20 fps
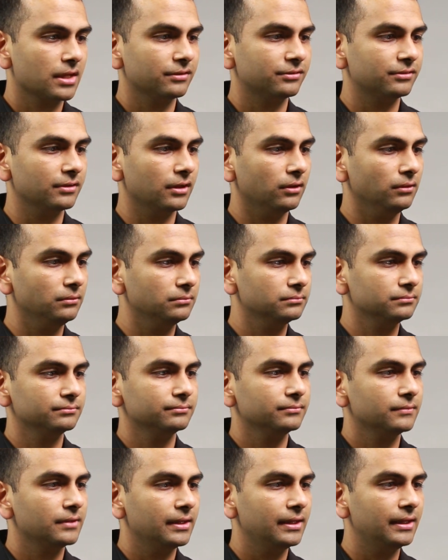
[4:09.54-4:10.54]
So
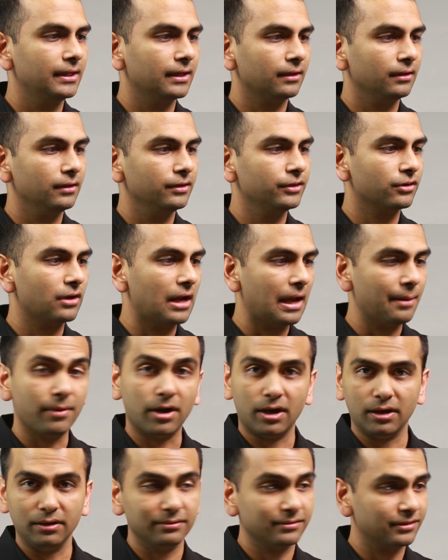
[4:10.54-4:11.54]
here, your M
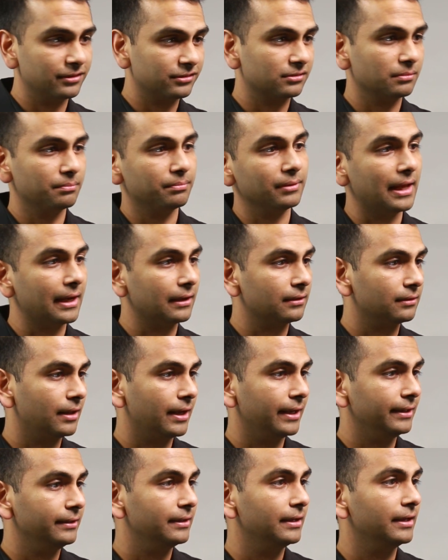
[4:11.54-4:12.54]
R, this black
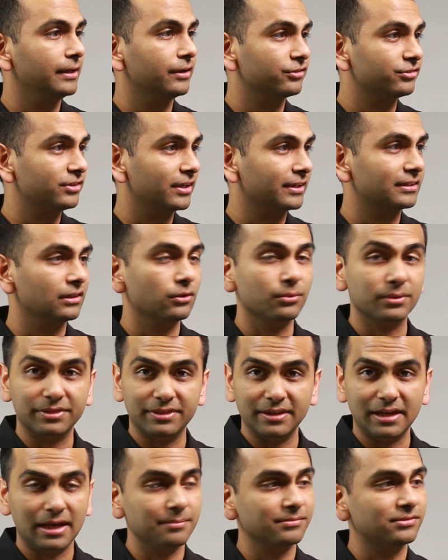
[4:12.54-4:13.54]
line intersecting
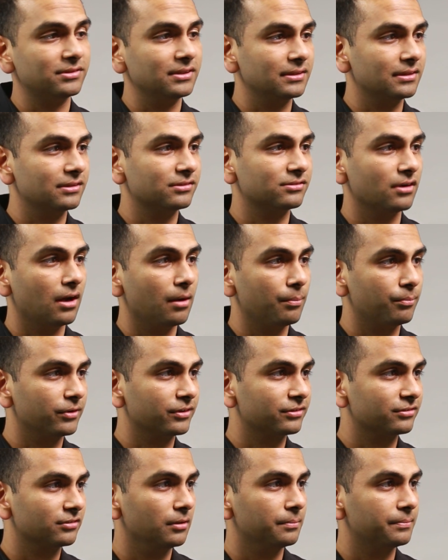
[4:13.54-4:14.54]
with the M C, this
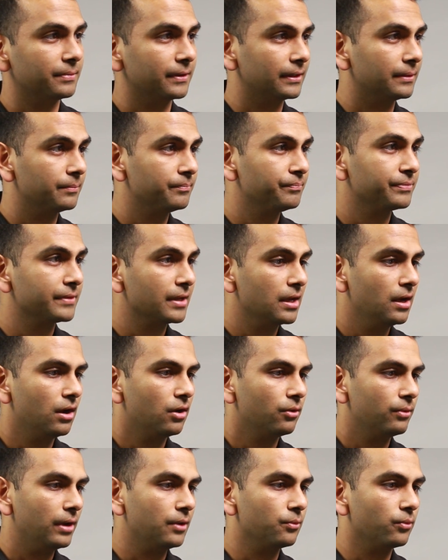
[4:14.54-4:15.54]
upward sloping
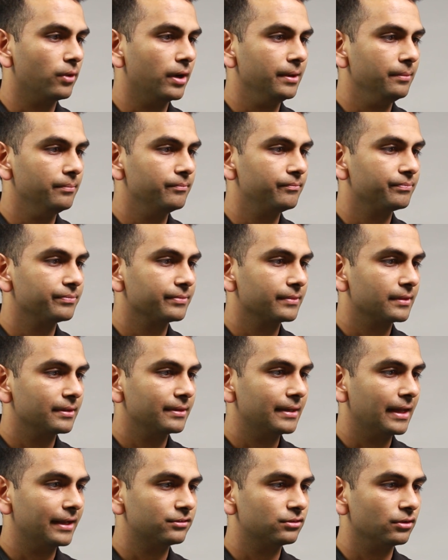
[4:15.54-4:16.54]
red one,
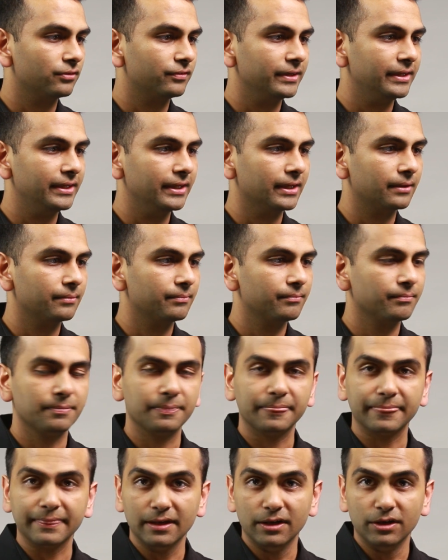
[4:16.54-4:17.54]
that's over here.
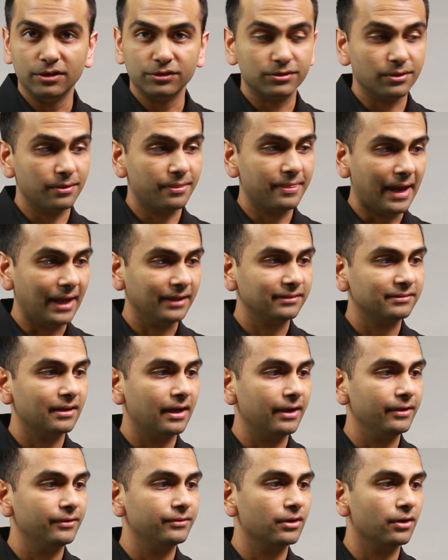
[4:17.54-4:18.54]
So that's
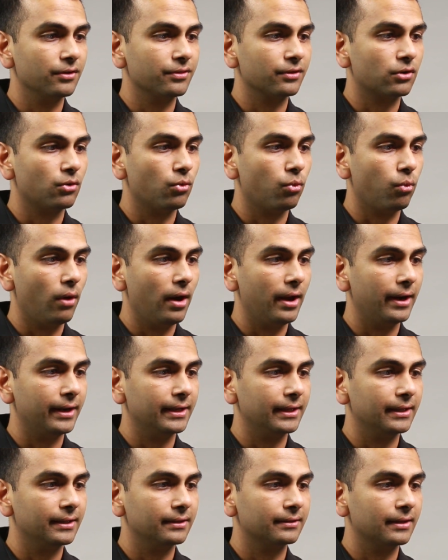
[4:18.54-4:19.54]
how you know the
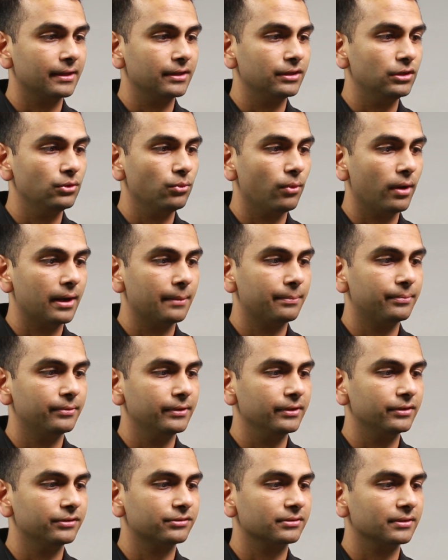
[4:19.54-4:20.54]
quantity that you want to
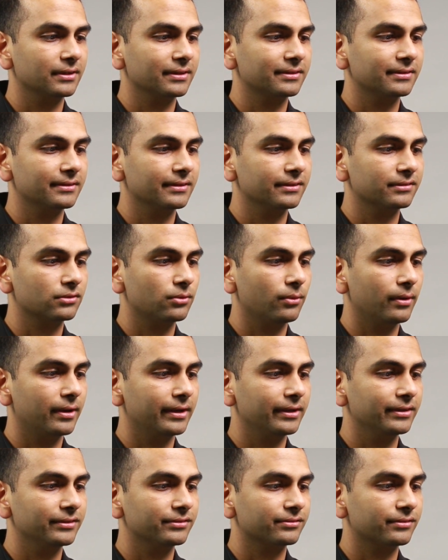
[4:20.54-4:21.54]
produce. So let's say this
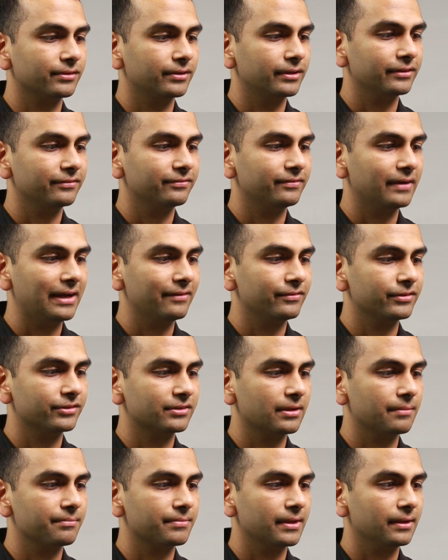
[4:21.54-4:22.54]
quantity is thirty-five or
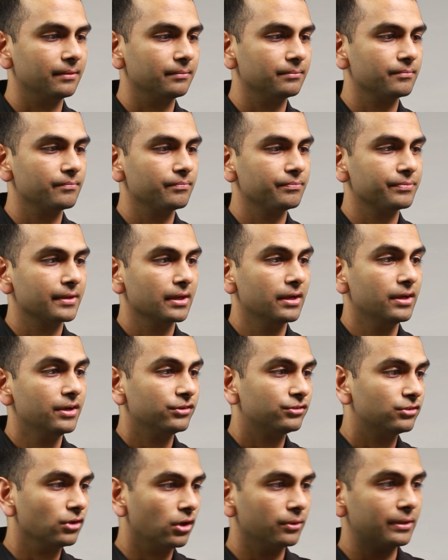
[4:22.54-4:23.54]
something.
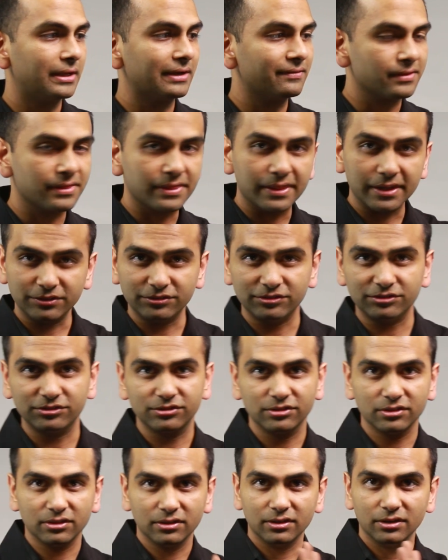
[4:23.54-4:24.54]
So given
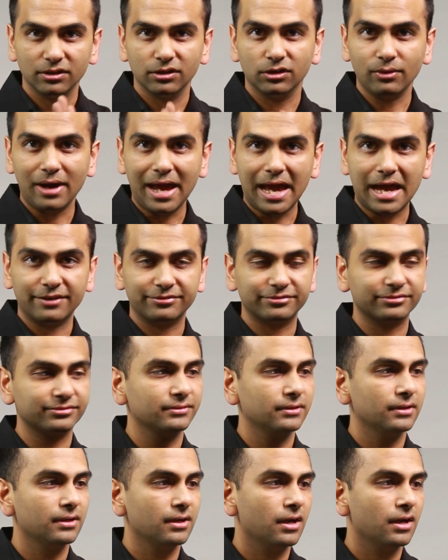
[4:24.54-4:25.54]
this graph,